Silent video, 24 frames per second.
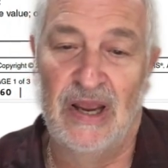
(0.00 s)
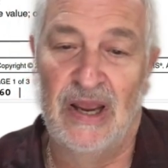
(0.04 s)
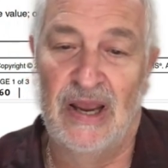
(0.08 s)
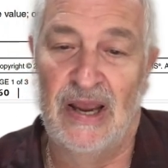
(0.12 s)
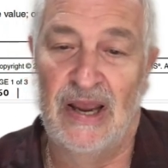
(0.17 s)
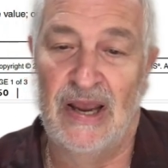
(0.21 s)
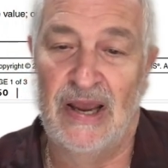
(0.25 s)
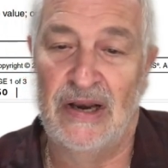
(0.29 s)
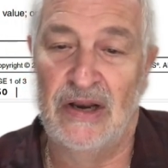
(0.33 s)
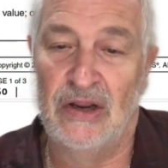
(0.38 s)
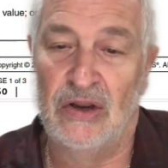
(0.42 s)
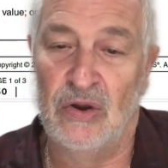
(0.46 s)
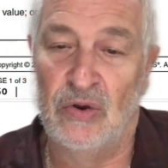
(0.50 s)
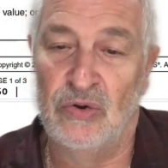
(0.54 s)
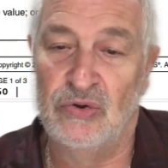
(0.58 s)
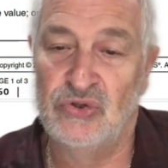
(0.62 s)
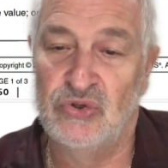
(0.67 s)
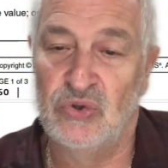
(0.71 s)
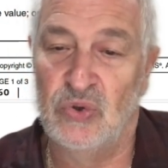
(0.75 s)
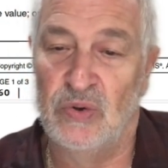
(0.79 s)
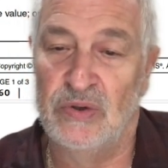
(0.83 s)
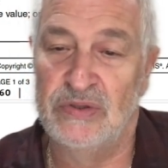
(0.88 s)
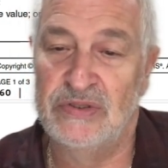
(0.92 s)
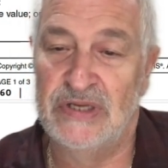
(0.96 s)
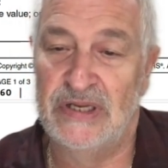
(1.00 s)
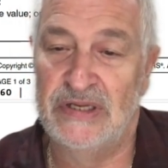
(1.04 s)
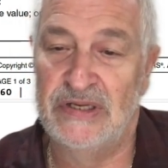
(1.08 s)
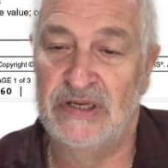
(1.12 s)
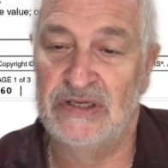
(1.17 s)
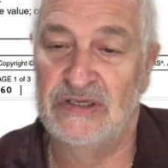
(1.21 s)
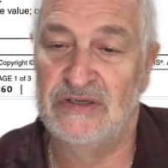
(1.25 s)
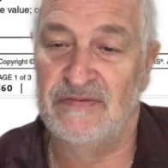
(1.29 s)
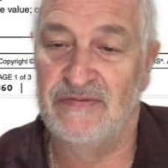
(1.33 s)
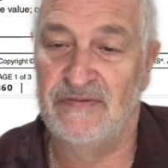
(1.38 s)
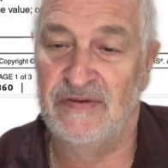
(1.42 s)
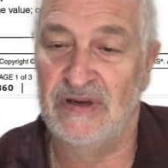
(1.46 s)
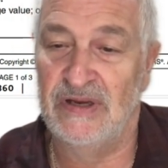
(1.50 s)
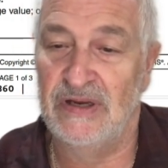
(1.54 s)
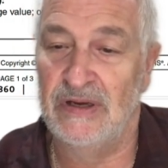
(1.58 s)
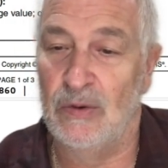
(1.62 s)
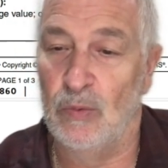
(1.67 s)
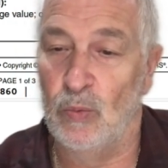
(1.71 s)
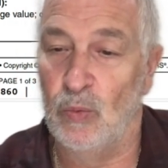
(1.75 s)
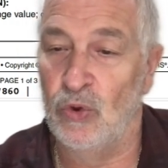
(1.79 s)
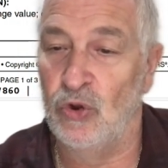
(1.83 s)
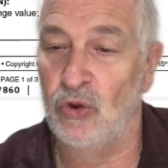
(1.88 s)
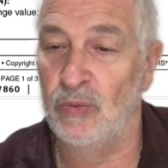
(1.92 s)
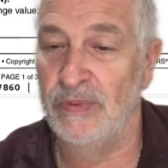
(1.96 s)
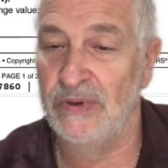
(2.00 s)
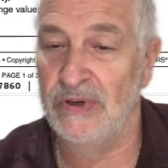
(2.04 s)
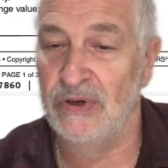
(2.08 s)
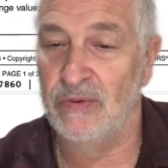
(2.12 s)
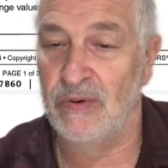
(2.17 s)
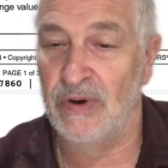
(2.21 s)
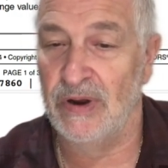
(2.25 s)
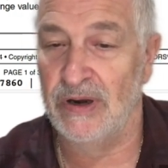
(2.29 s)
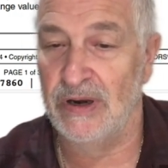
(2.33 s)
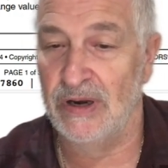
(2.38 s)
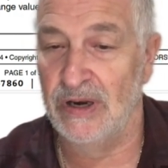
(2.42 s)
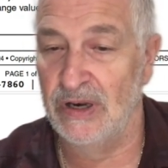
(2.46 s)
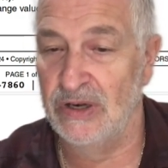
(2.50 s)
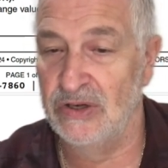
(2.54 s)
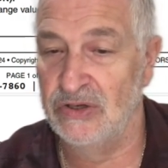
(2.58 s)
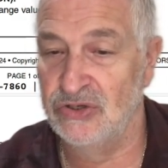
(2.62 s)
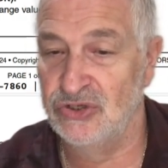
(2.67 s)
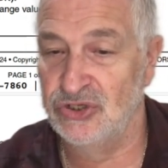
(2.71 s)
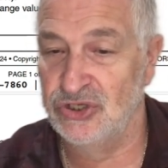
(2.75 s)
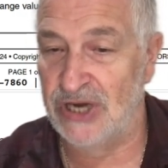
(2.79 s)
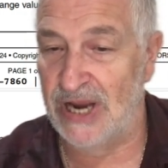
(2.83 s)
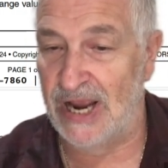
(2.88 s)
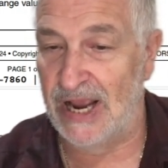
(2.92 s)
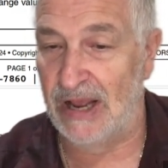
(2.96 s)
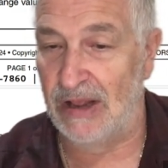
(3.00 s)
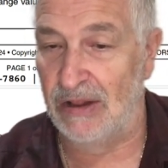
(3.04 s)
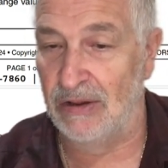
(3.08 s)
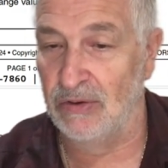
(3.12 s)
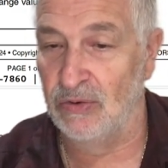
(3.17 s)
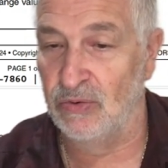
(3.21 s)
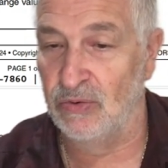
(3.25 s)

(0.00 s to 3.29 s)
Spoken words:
and it goes towards, and this fee will be credited, shall